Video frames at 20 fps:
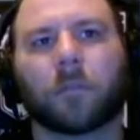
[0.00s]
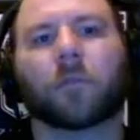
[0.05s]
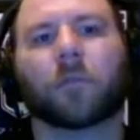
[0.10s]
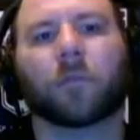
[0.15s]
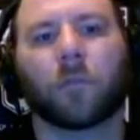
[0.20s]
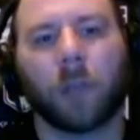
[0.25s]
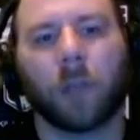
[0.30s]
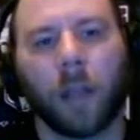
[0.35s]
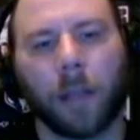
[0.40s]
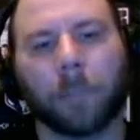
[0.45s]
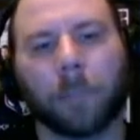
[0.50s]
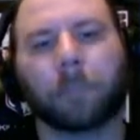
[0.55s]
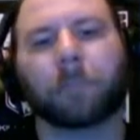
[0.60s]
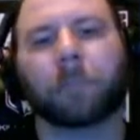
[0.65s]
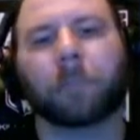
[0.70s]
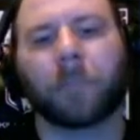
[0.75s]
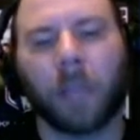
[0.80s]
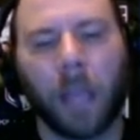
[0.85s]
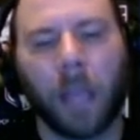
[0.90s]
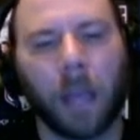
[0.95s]
Right.
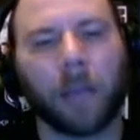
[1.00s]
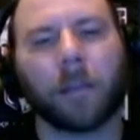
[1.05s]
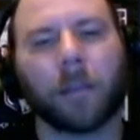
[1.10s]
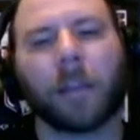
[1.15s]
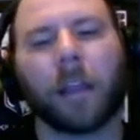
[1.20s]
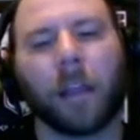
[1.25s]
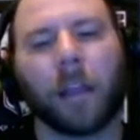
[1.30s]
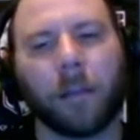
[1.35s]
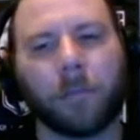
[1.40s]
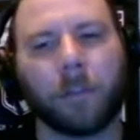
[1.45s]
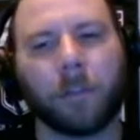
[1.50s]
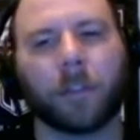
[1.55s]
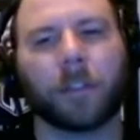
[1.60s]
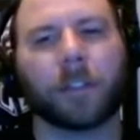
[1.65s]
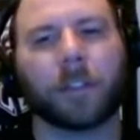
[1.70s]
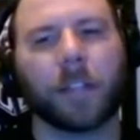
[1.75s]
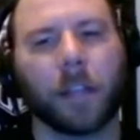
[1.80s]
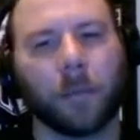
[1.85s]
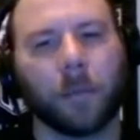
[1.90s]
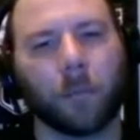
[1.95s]
Yeah, I feel the
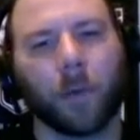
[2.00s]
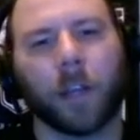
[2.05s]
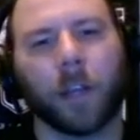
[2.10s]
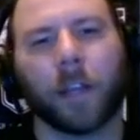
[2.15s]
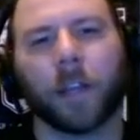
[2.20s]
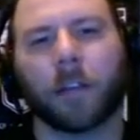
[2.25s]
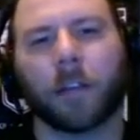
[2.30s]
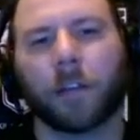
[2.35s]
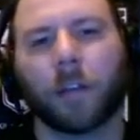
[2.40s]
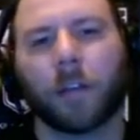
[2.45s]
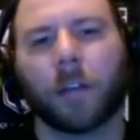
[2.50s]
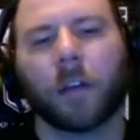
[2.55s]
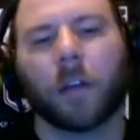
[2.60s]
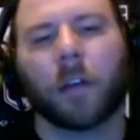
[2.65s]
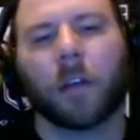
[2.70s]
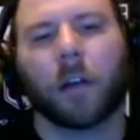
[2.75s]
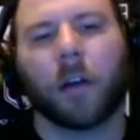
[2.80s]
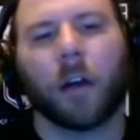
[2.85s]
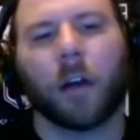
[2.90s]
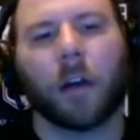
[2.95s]
same way.
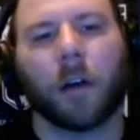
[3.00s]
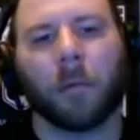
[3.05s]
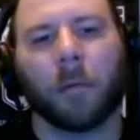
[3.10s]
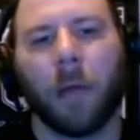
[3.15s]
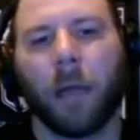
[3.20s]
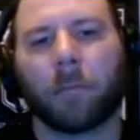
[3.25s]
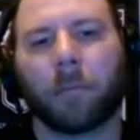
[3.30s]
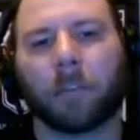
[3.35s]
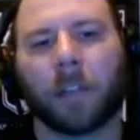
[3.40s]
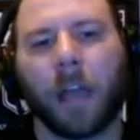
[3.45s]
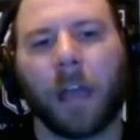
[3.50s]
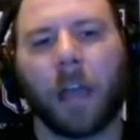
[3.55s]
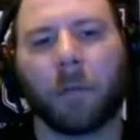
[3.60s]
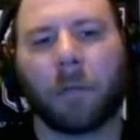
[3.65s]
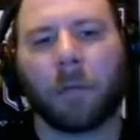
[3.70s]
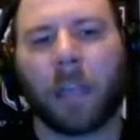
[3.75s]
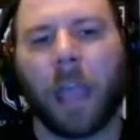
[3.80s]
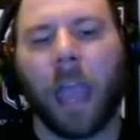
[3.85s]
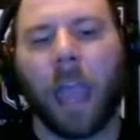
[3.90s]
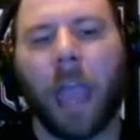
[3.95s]
After that,
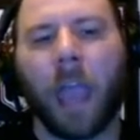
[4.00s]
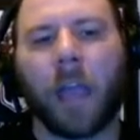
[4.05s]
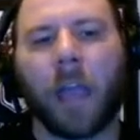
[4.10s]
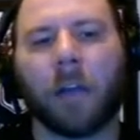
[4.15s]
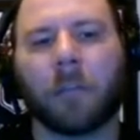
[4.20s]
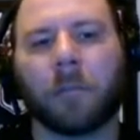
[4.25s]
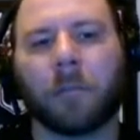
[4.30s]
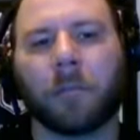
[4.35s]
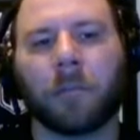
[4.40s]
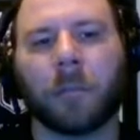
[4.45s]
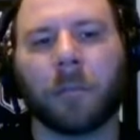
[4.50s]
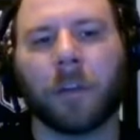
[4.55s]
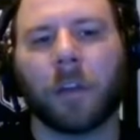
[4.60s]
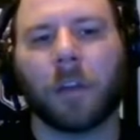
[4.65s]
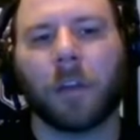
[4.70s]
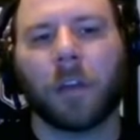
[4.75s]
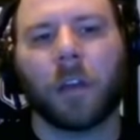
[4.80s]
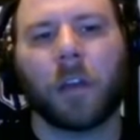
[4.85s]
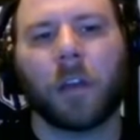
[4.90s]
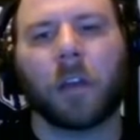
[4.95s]
we have,
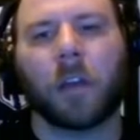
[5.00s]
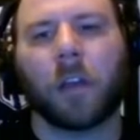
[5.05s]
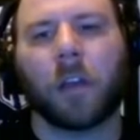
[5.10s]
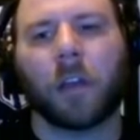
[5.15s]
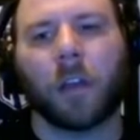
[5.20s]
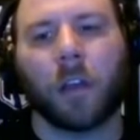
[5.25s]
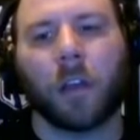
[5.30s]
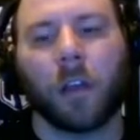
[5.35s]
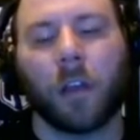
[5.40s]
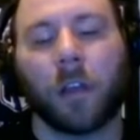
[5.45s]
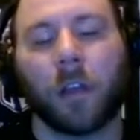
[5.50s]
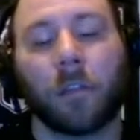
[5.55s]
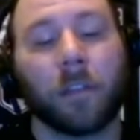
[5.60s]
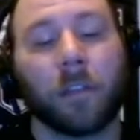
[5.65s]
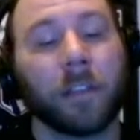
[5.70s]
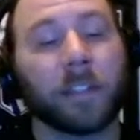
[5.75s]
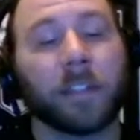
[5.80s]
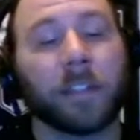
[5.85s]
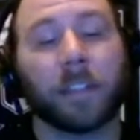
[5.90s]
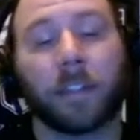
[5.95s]

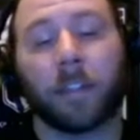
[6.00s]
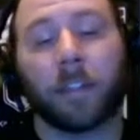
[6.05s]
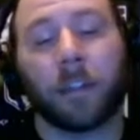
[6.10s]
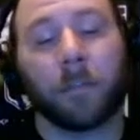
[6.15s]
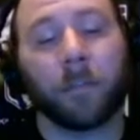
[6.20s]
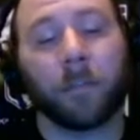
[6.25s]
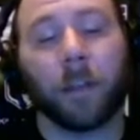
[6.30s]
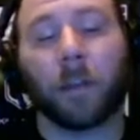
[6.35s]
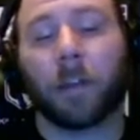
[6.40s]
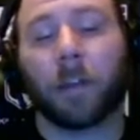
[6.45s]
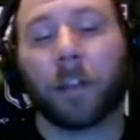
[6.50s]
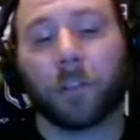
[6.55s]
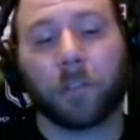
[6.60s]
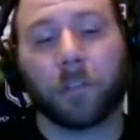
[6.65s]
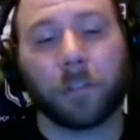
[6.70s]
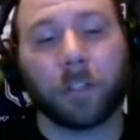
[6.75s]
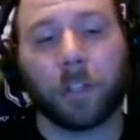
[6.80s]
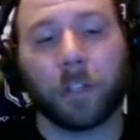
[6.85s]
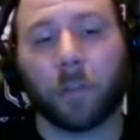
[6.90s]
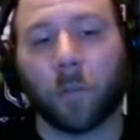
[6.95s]
this is a very
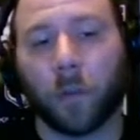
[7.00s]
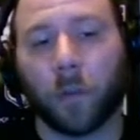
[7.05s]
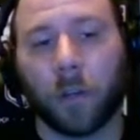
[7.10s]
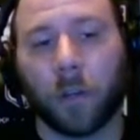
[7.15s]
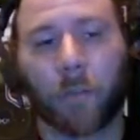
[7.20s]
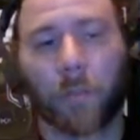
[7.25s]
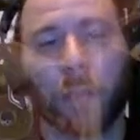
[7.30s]
interesting one.